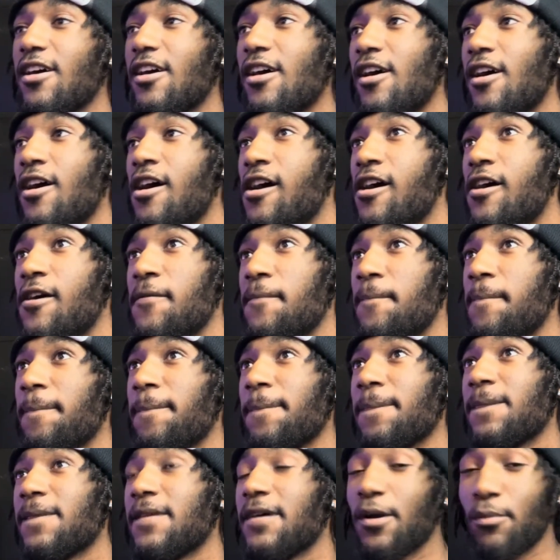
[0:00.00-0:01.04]
Um
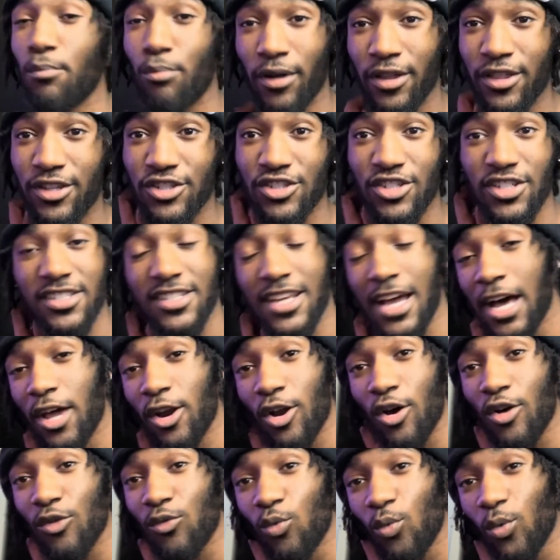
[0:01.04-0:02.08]
my brother just got
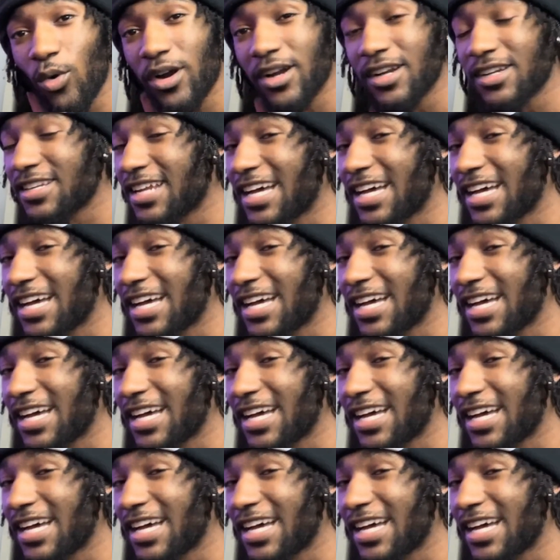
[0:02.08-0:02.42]
off work.